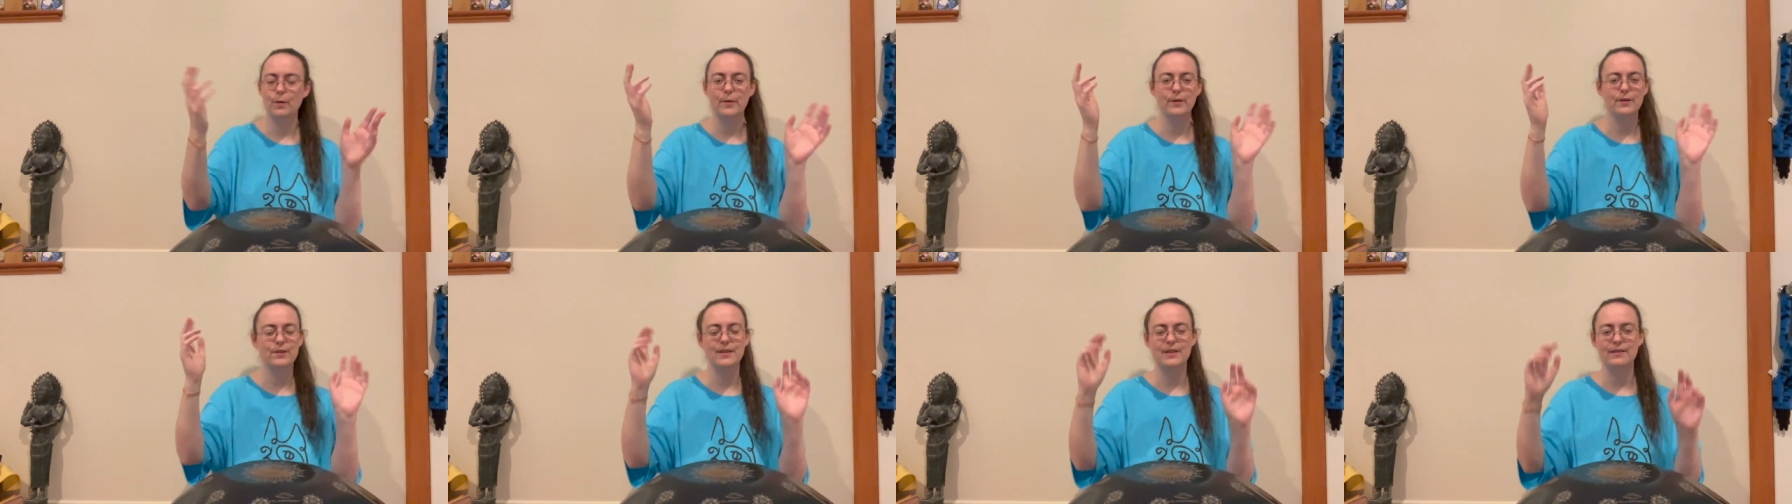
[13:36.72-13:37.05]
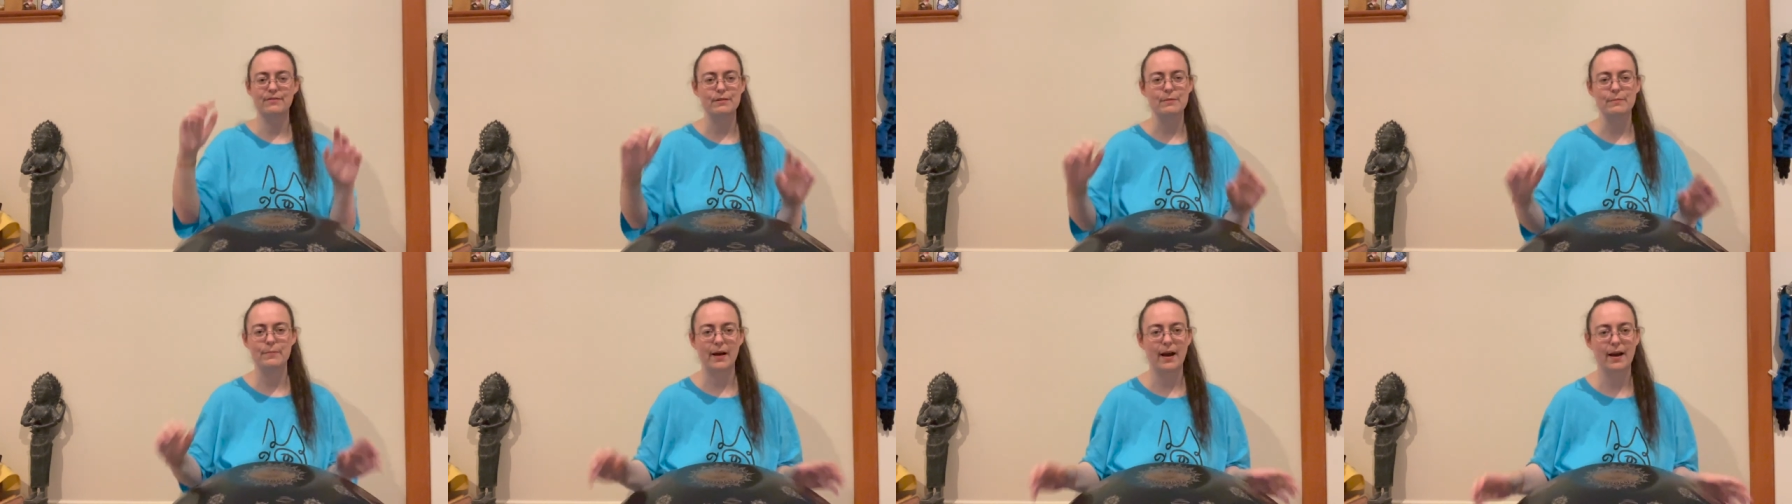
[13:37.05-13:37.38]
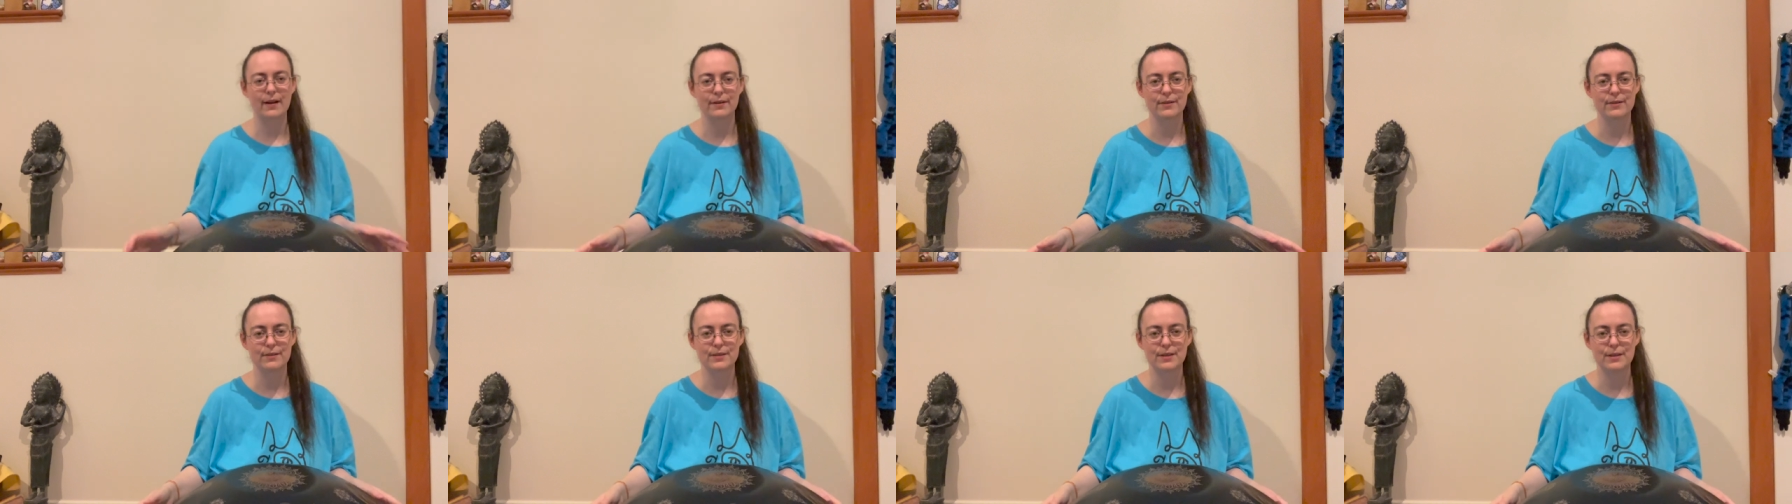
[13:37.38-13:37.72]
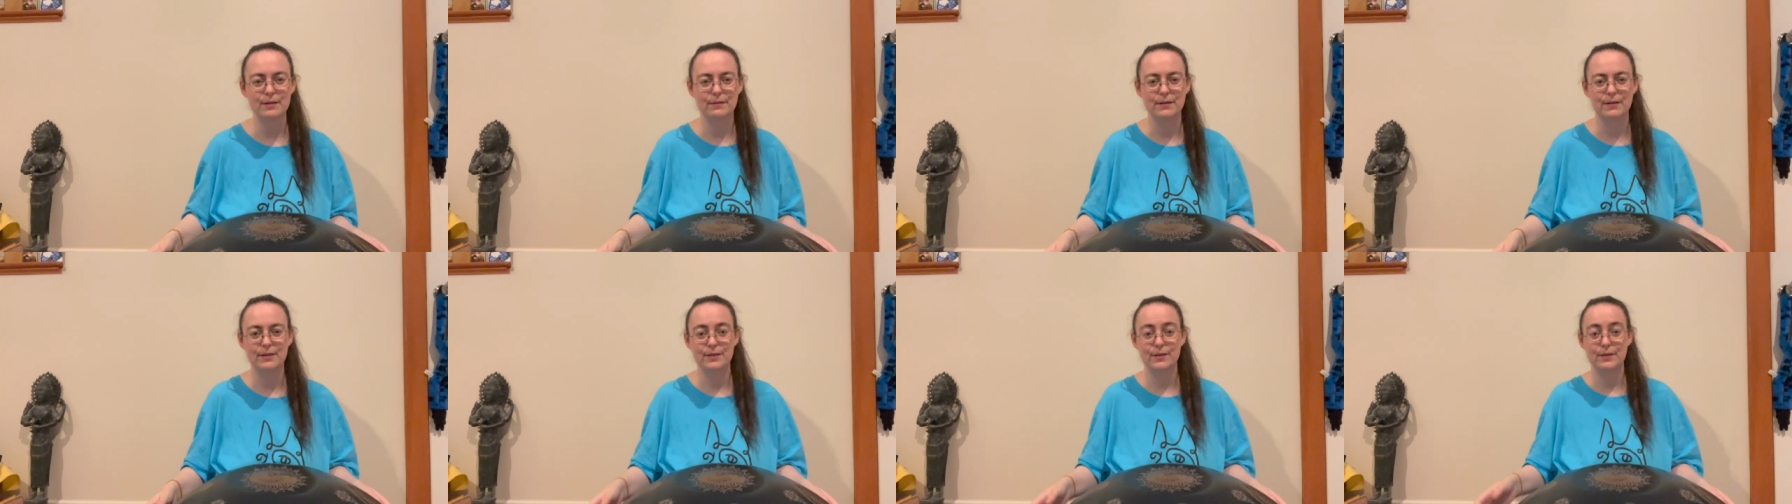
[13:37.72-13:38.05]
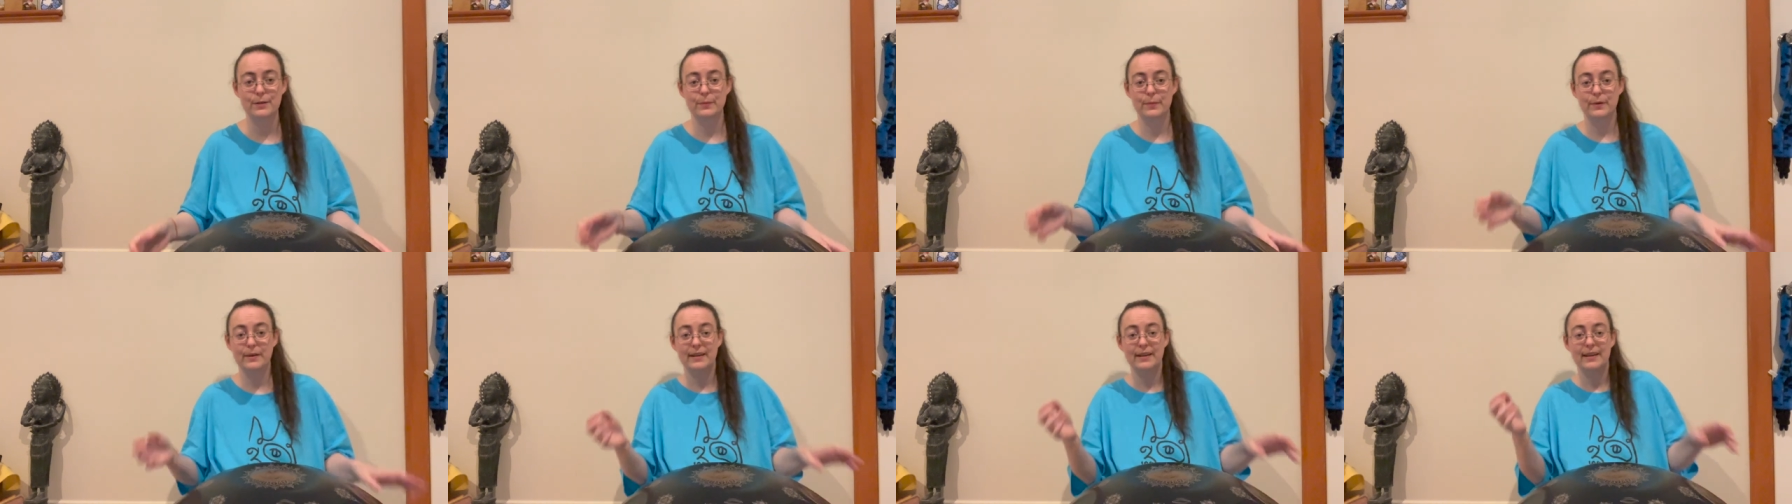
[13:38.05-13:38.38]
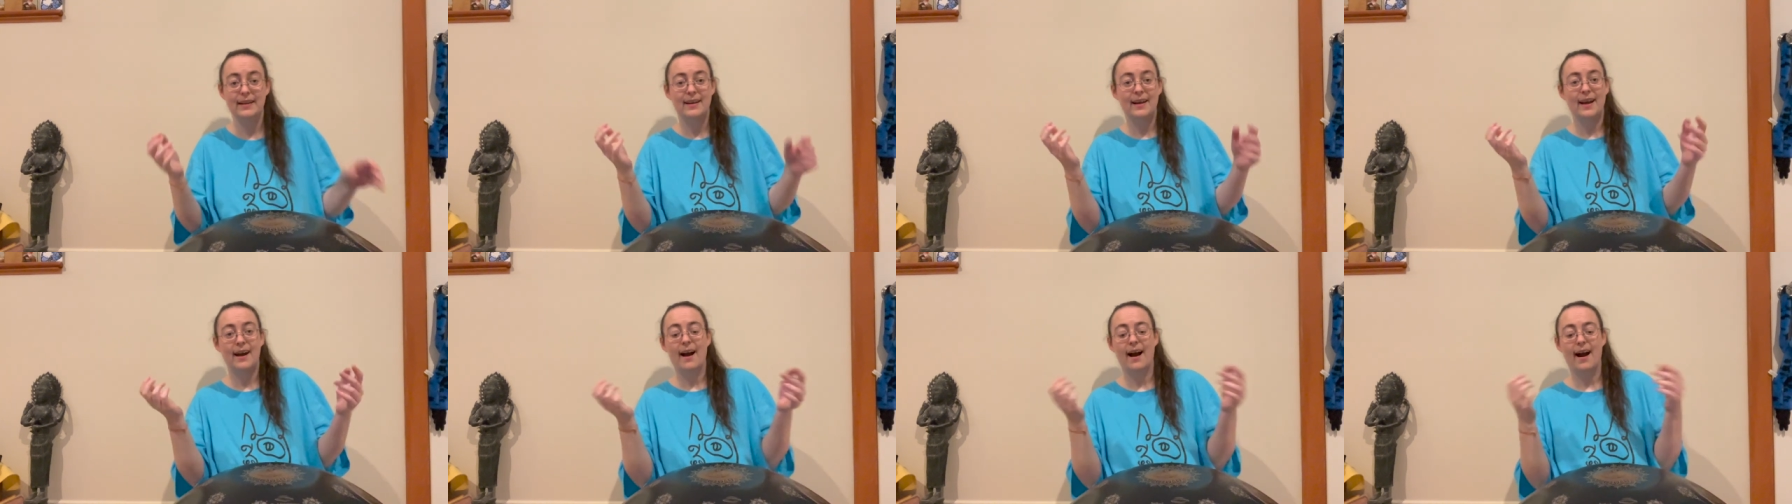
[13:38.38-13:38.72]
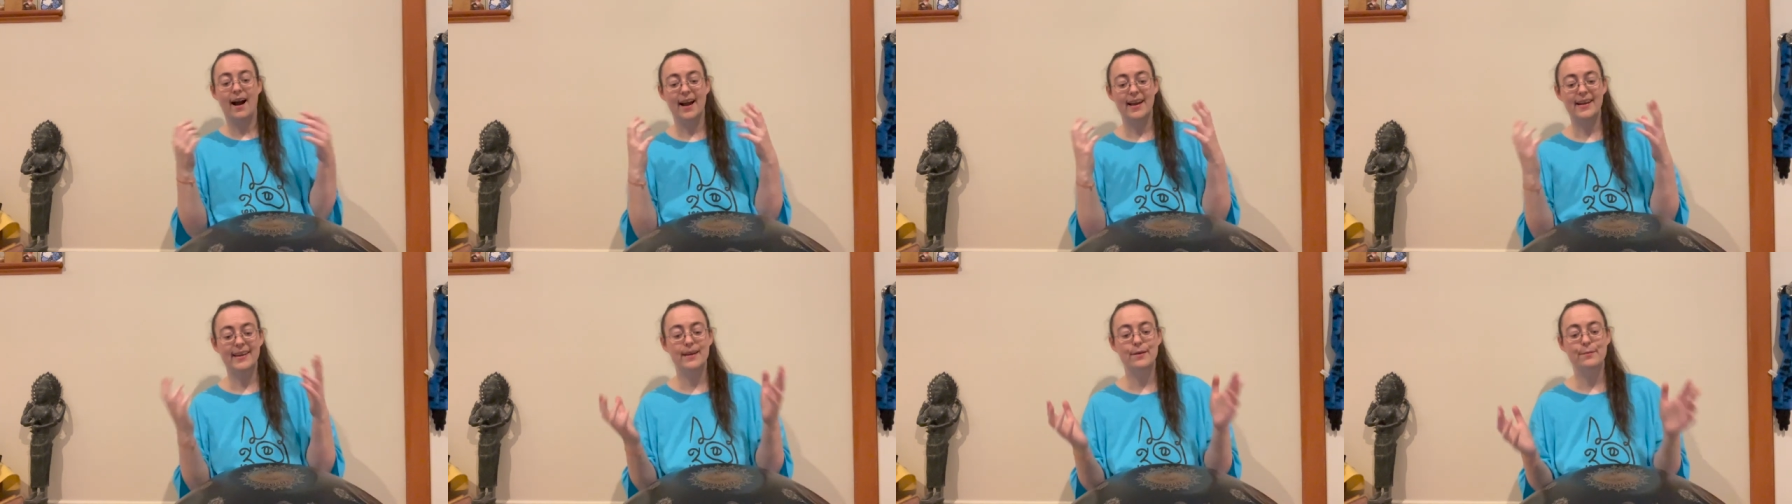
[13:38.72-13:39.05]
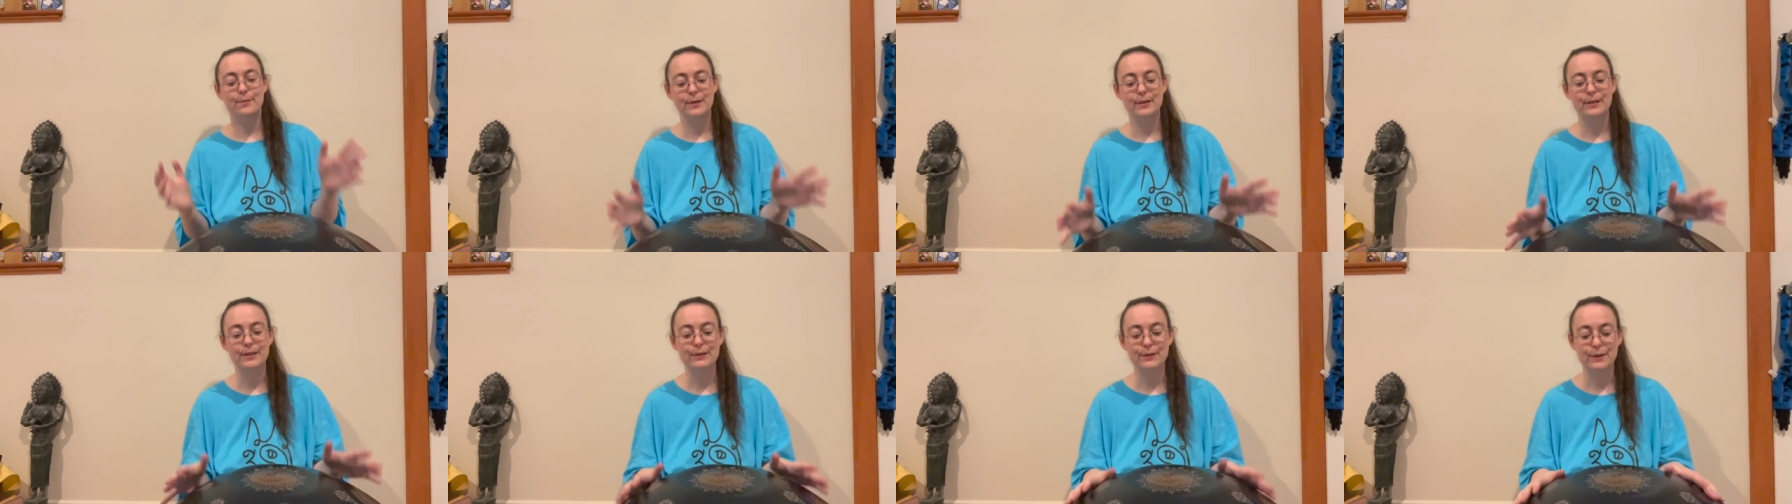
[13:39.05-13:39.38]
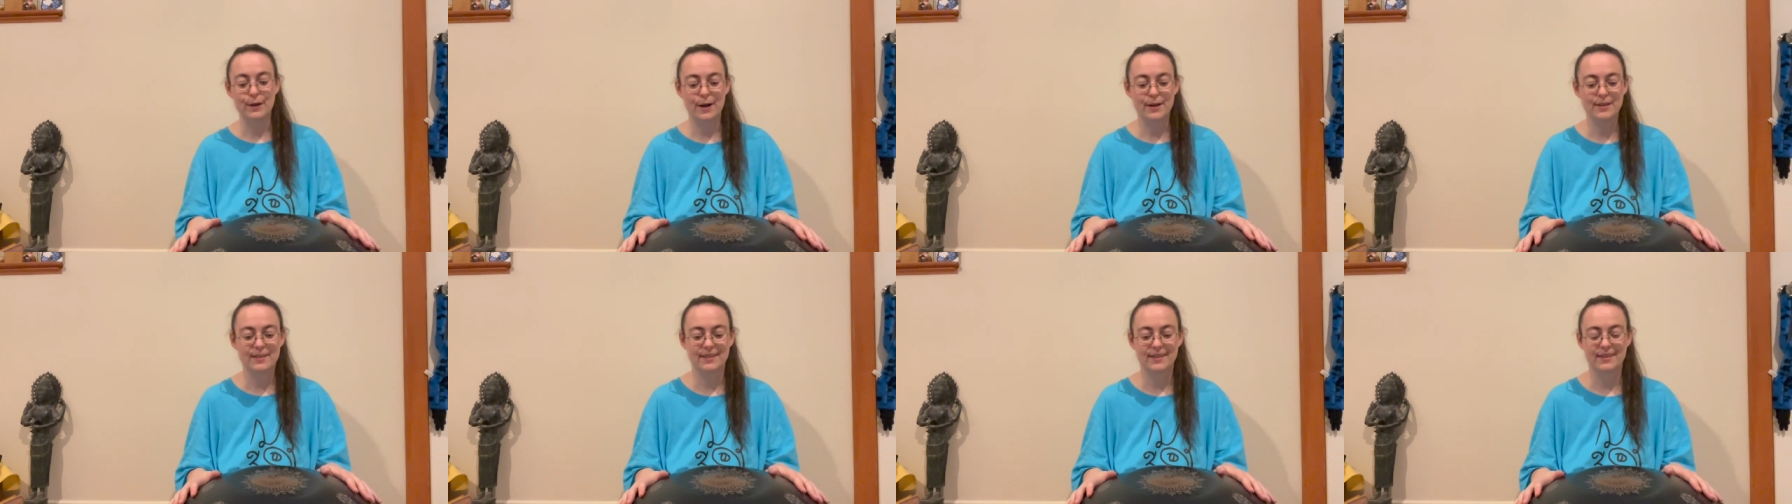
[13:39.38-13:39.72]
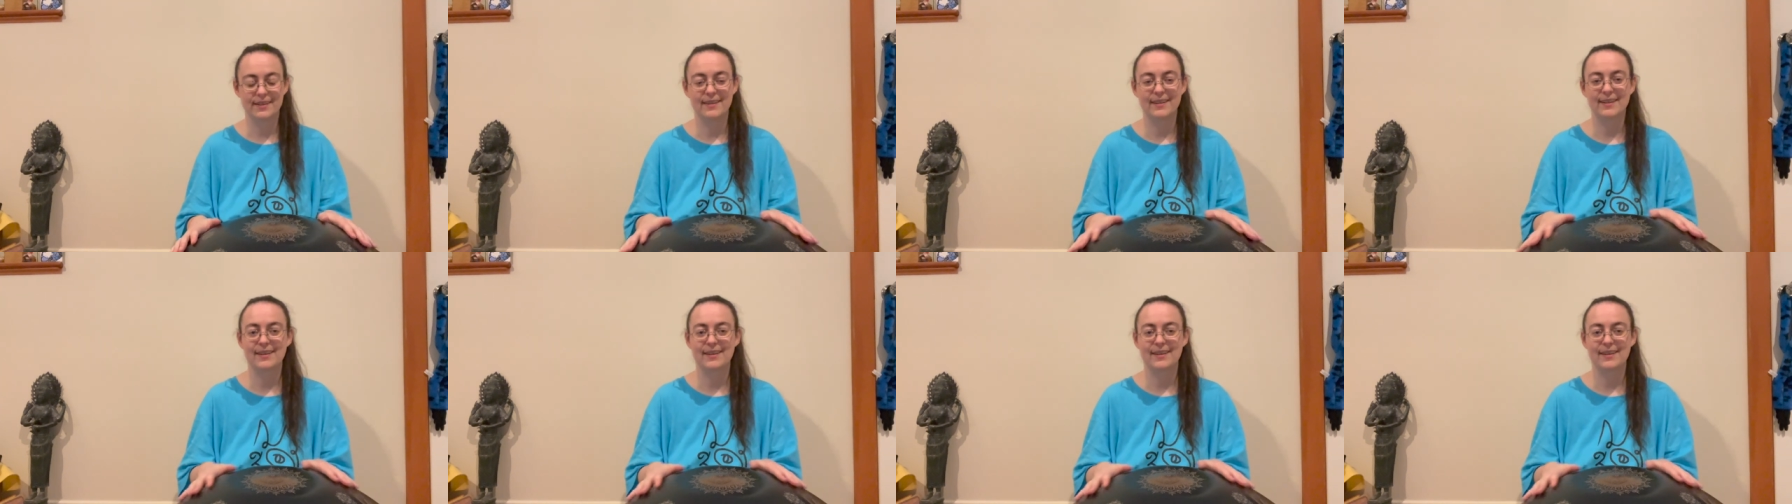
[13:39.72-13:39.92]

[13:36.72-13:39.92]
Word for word: of different patterns that you can do, but I get really lost in it.